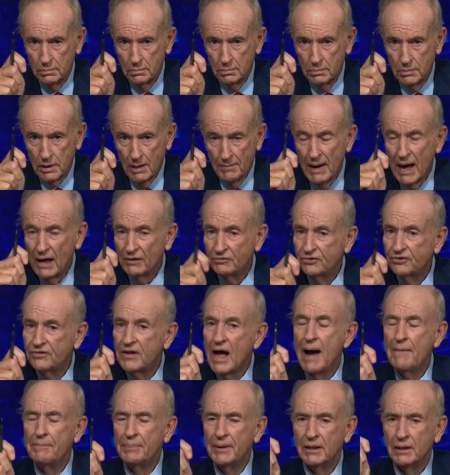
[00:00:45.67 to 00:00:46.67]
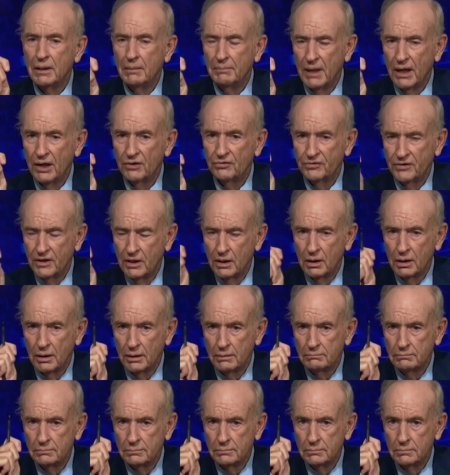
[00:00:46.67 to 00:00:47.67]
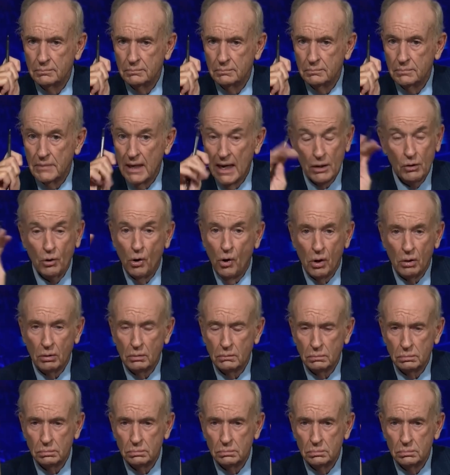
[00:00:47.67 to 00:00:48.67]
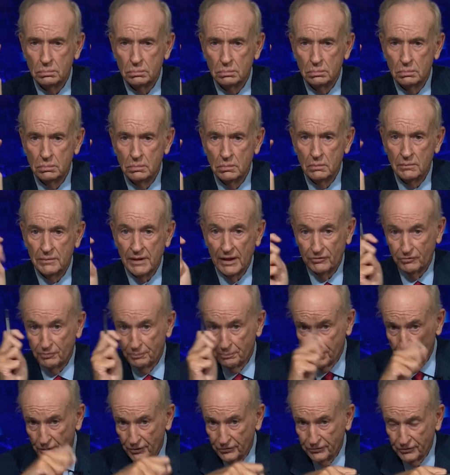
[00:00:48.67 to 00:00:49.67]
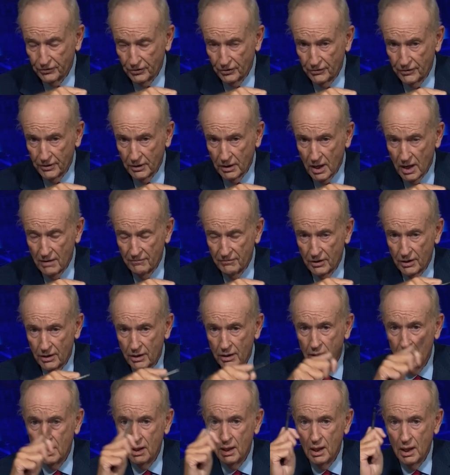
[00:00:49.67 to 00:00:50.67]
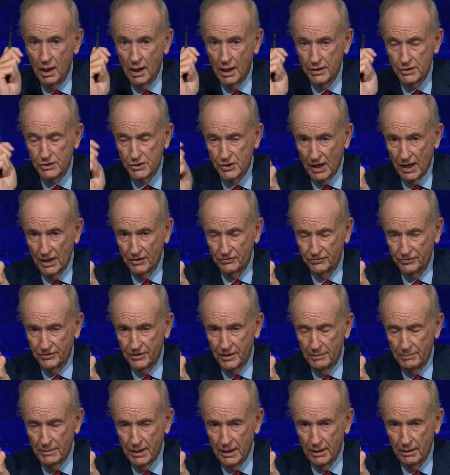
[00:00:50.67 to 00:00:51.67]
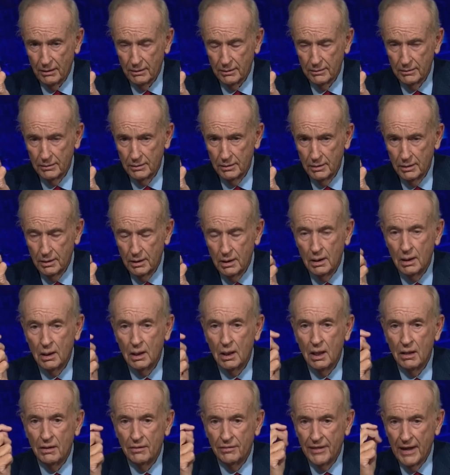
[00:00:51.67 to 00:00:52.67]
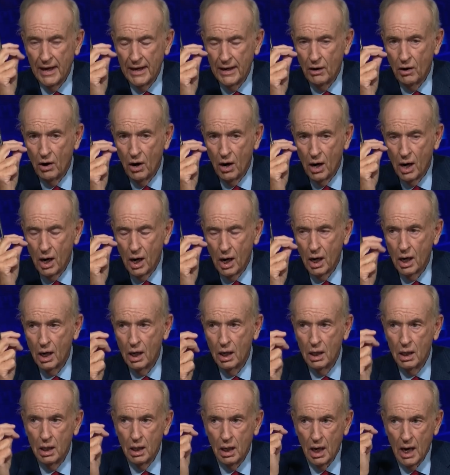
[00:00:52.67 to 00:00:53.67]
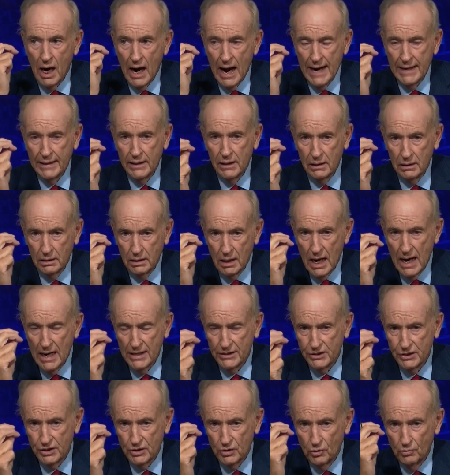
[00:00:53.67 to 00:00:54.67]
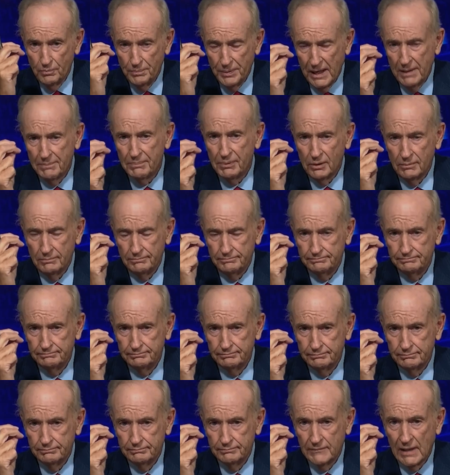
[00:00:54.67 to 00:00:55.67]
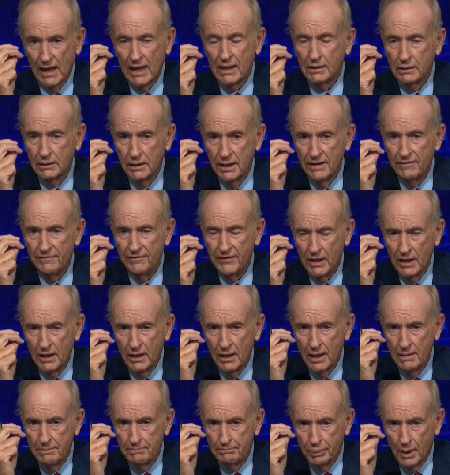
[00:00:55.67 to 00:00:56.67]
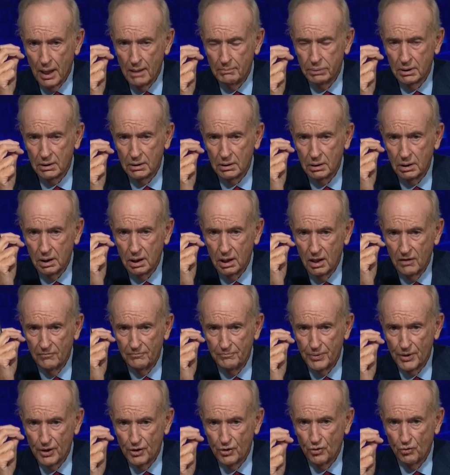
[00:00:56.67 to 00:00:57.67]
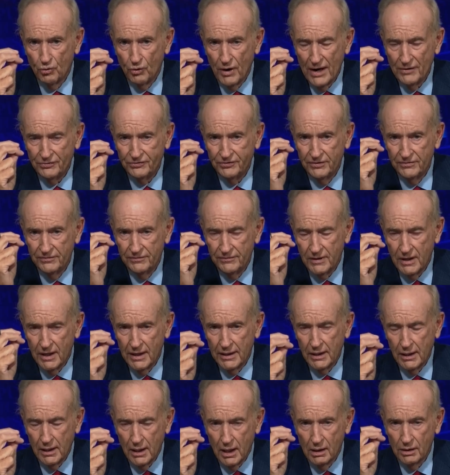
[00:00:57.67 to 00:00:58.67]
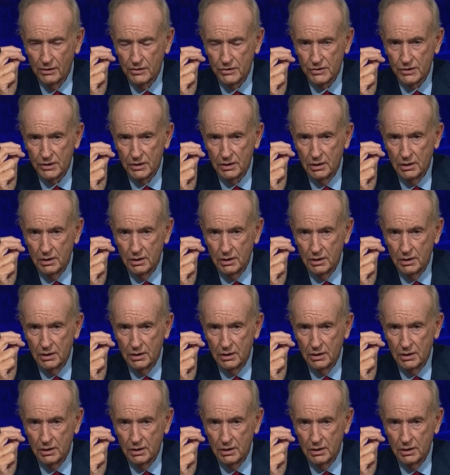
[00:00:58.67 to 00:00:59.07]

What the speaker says: about stopping the mass killing at all. That's Pritzker, the governor, and Johnson, the mayor. They are ideological people. They live in a bubble of progressive ideology.